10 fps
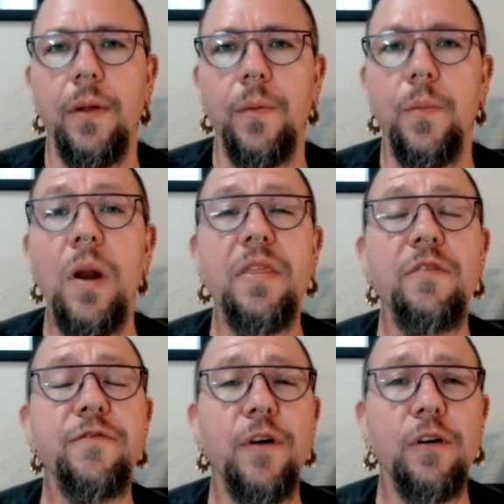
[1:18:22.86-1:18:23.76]
One of the
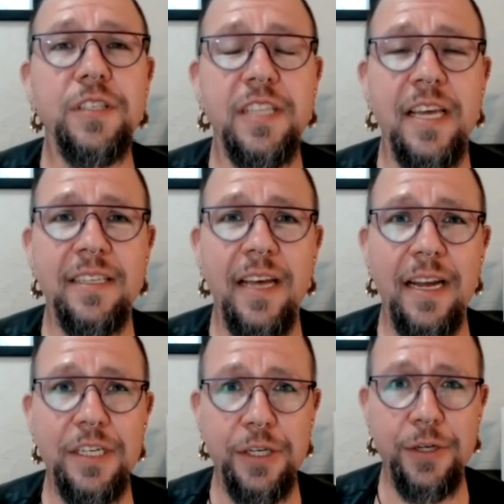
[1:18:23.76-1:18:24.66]
first things I
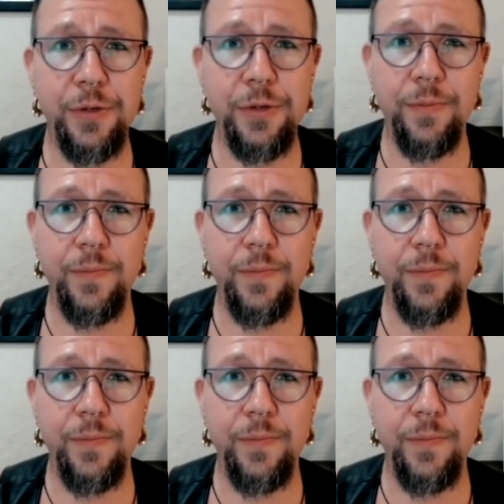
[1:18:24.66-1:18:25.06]
do